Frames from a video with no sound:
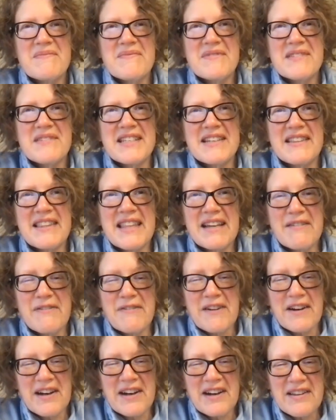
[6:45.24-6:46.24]
Do you think
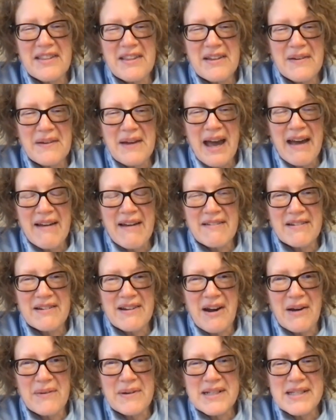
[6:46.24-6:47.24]
for her though,
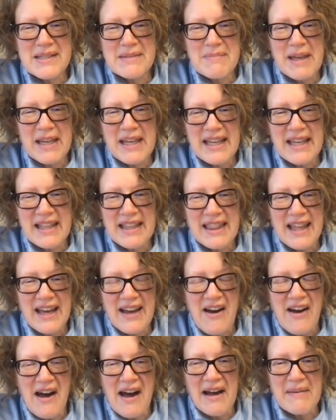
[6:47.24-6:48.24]
always making
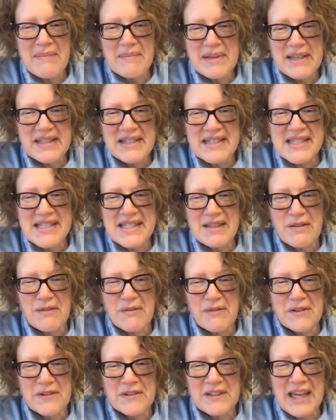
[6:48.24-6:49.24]
the hot meals and the
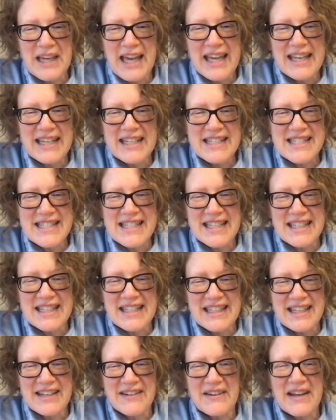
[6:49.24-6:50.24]
fruit cakes
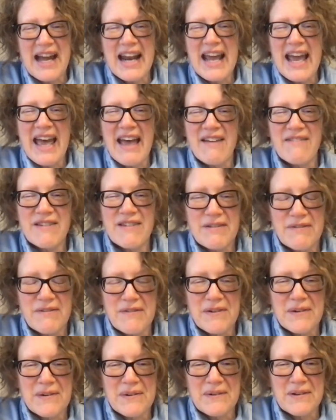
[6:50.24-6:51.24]
and kind of heavy
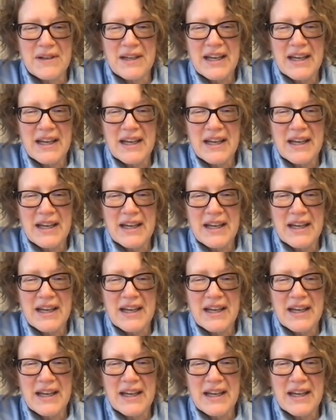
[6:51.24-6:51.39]
food?